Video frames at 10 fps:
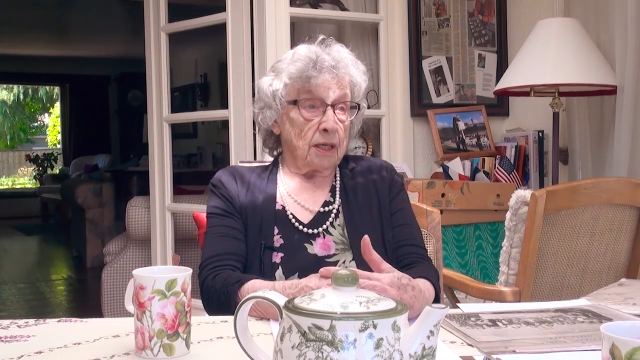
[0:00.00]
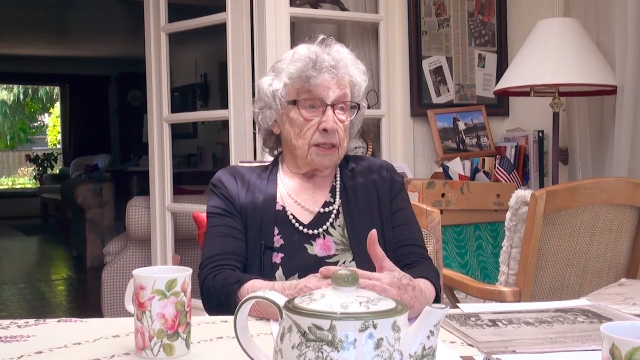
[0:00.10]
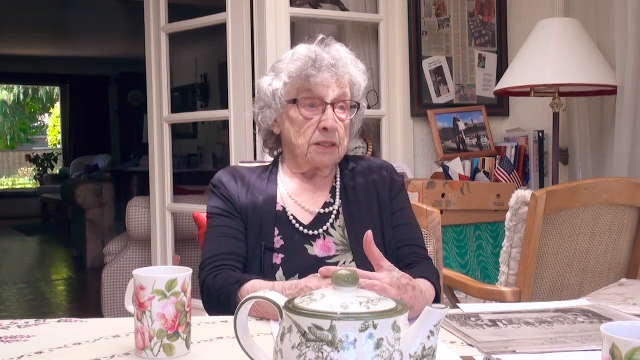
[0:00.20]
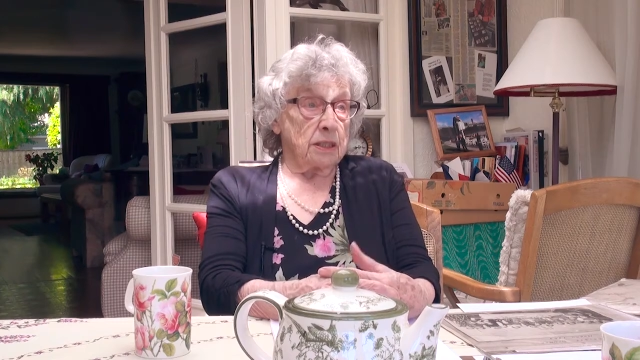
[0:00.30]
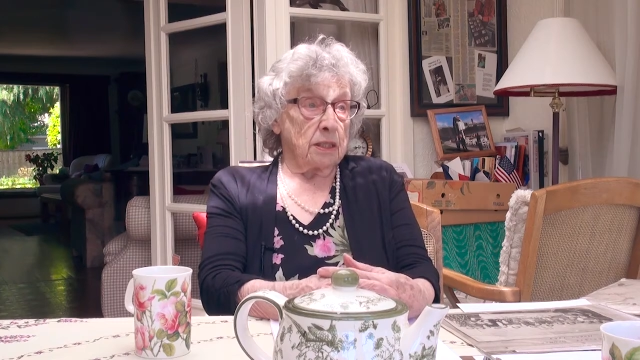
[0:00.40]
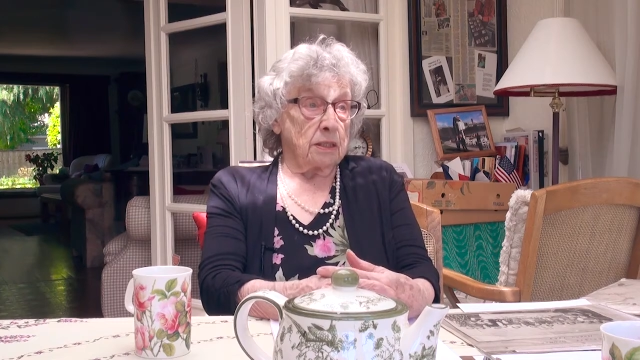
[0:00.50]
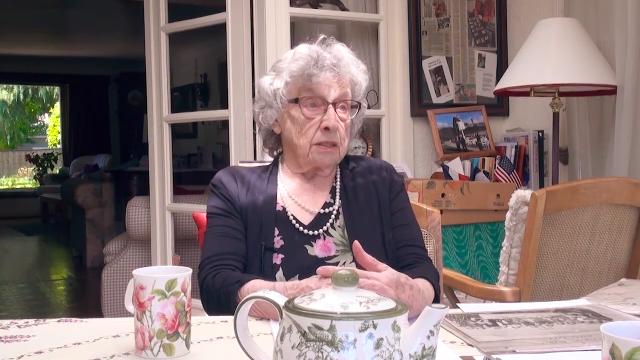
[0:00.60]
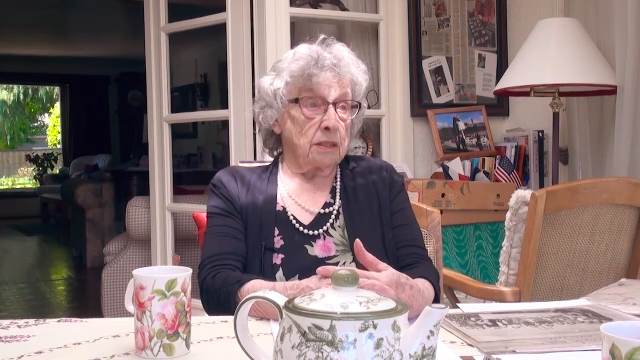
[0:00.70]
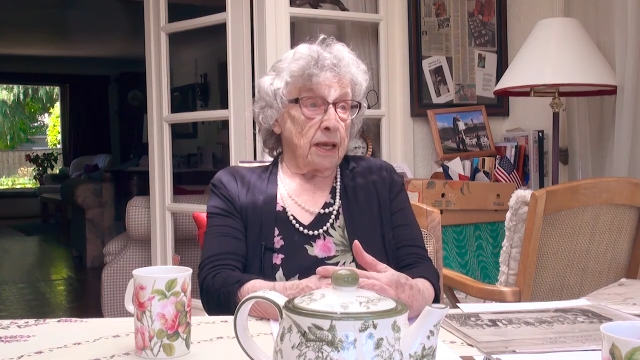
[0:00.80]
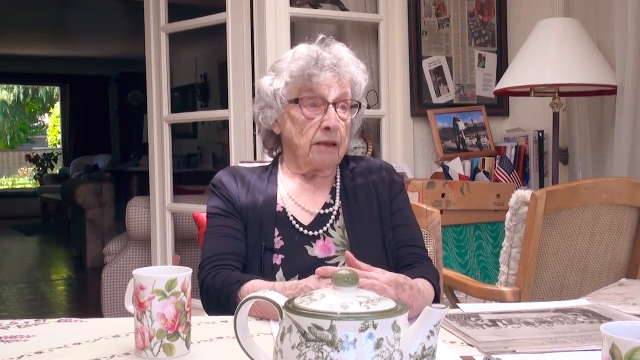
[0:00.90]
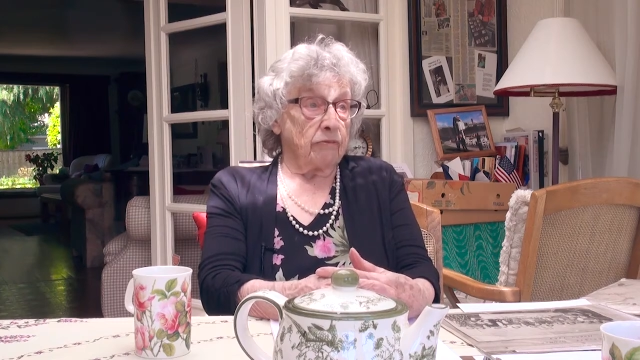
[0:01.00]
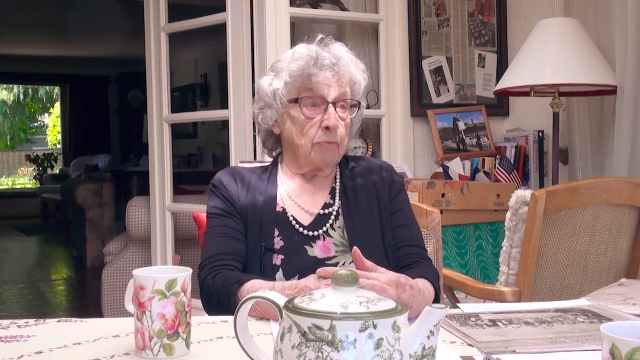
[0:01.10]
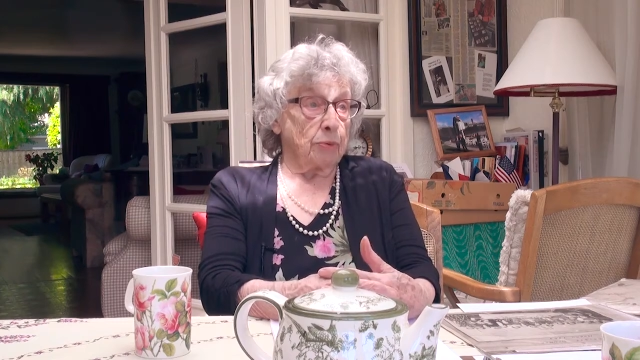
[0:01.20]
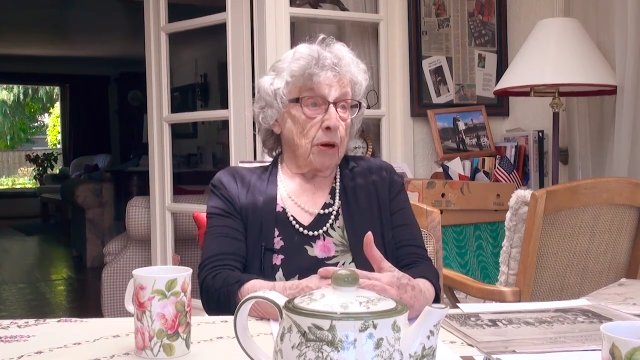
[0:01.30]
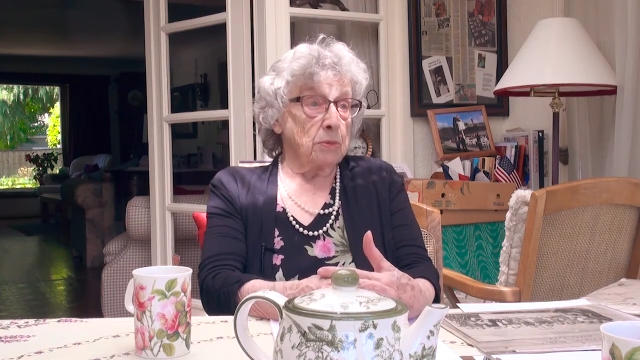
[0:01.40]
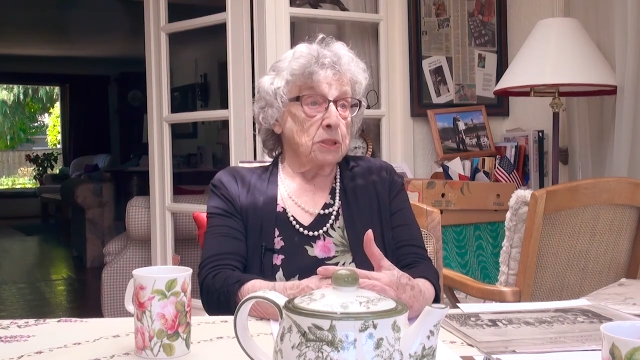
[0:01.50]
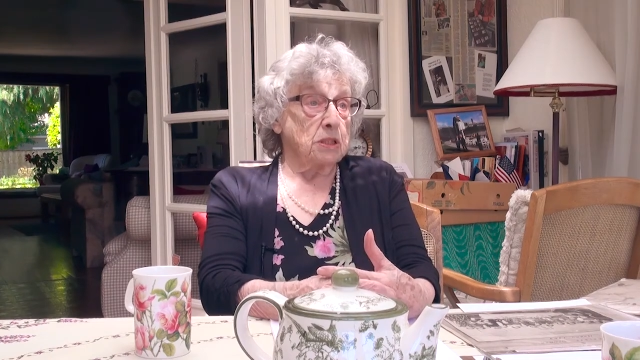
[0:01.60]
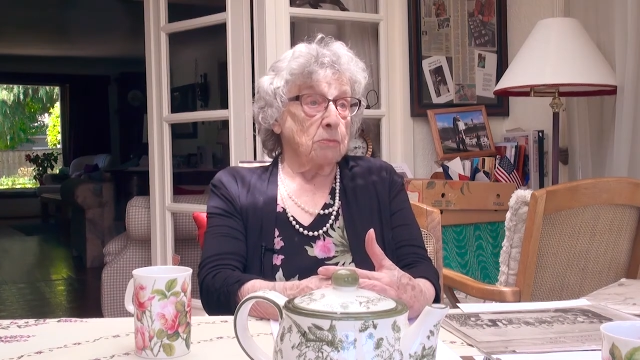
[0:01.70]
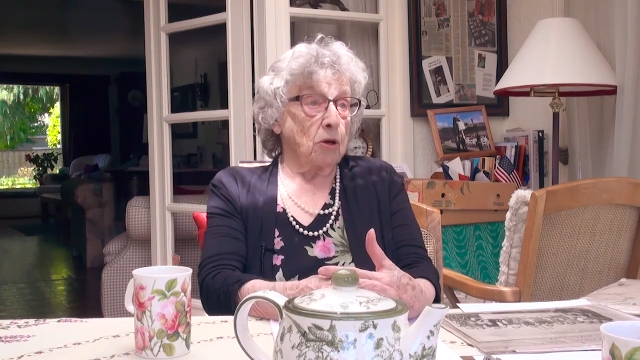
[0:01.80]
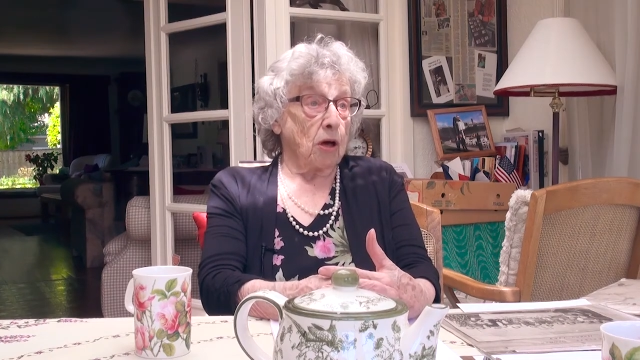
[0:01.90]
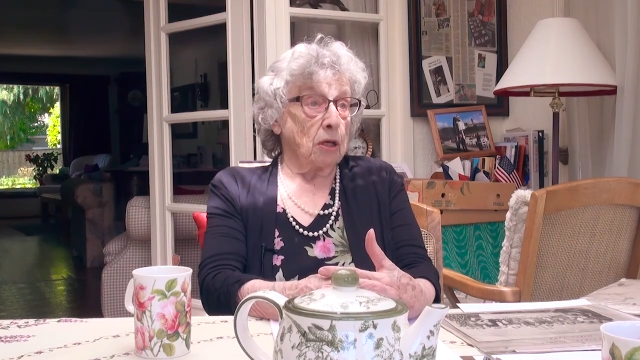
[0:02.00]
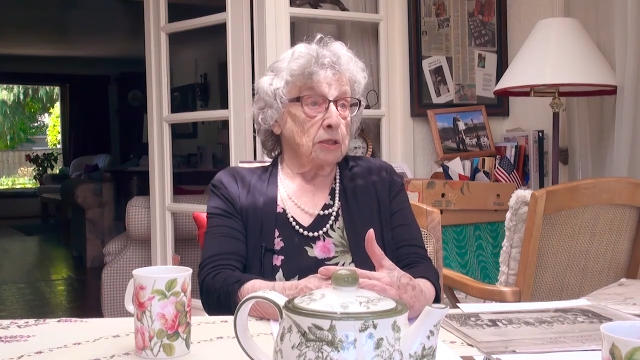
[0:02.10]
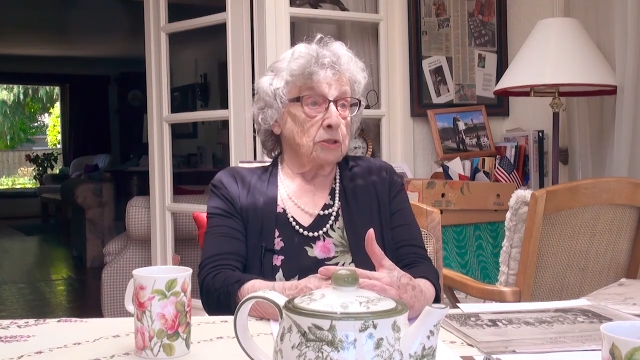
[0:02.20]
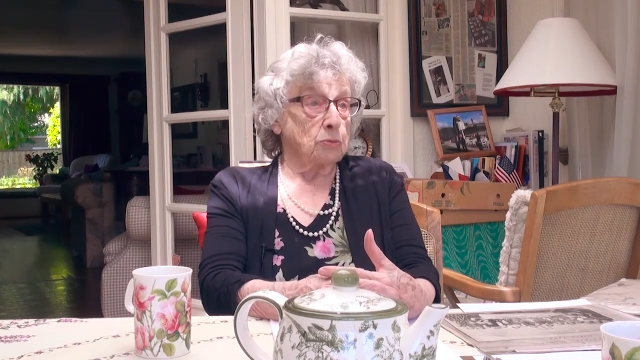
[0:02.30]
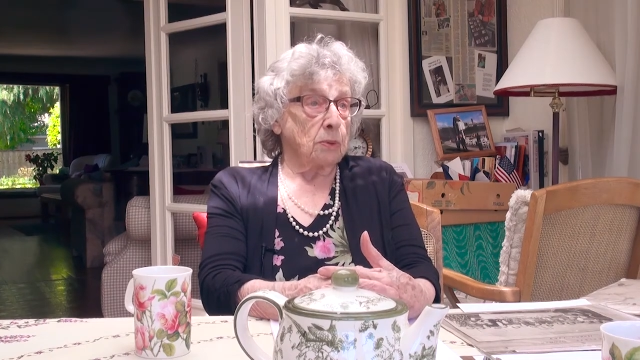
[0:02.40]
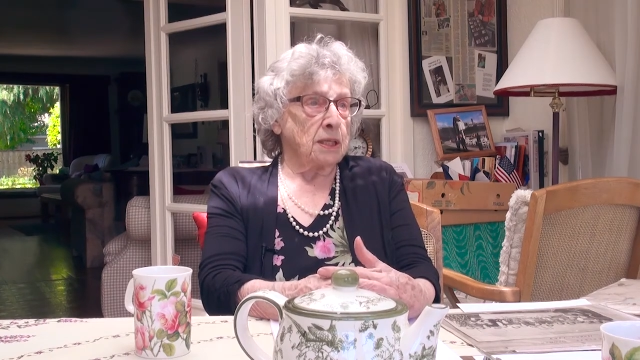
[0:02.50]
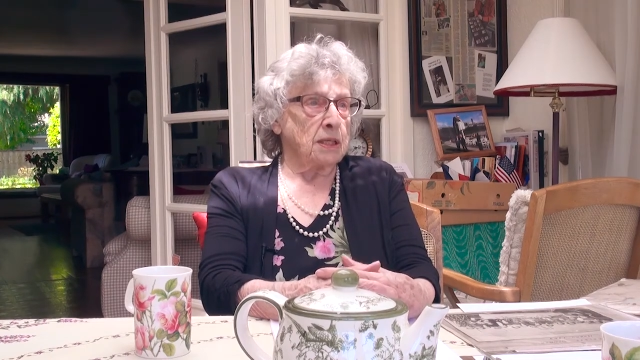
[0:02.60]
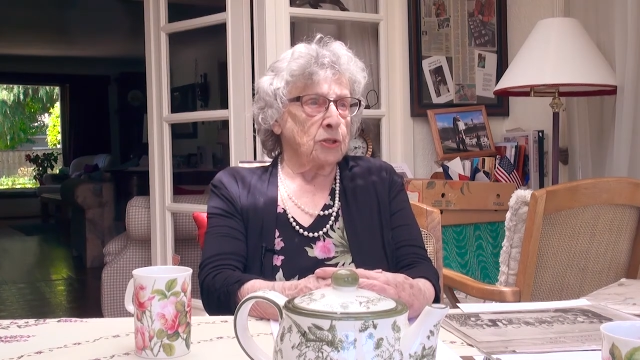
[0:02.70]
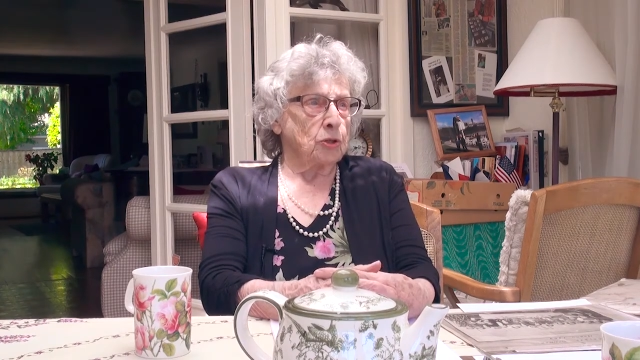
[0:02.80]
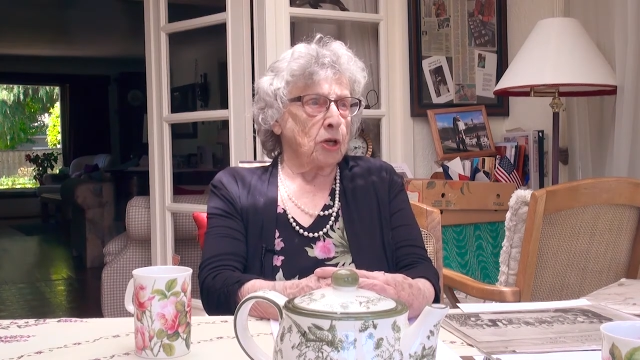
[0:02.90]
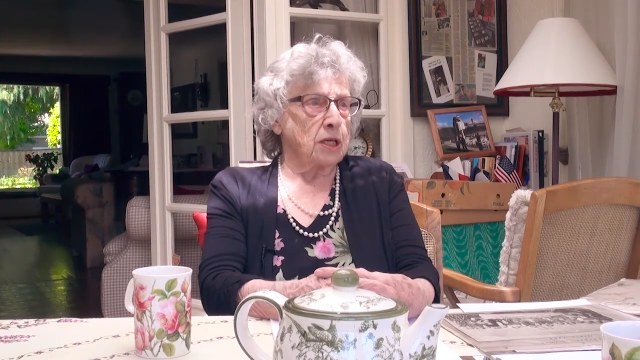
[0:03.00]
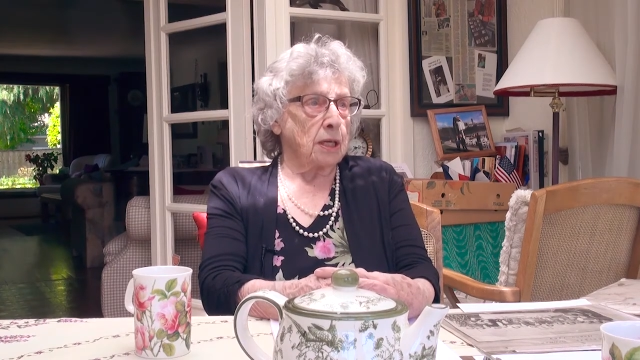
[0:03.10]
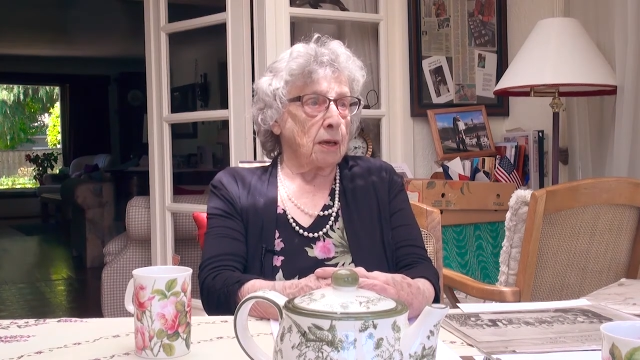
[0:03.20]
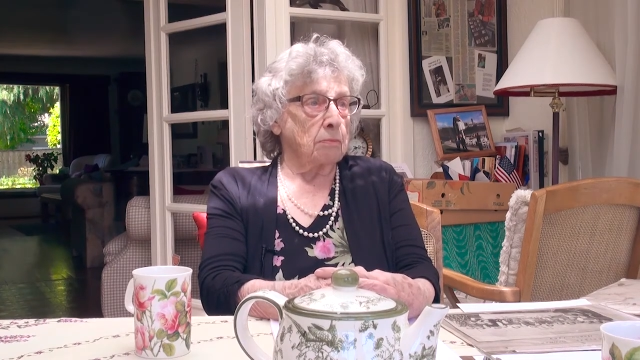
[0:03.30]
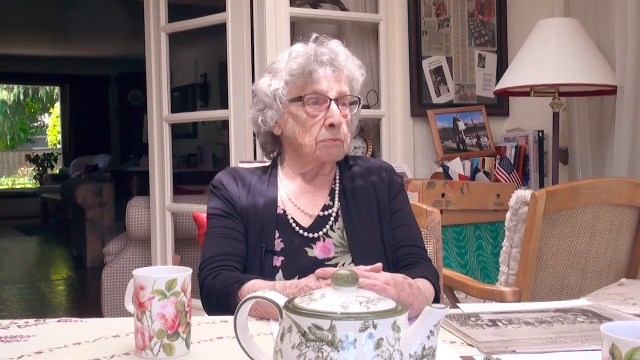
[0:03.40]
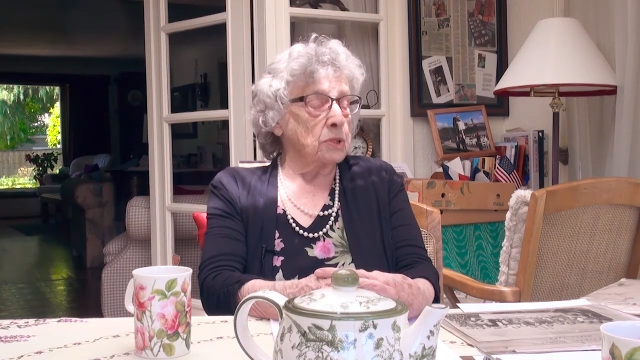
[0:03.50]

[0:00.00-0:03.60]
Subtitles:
He said the Navy promised him college when he joined up,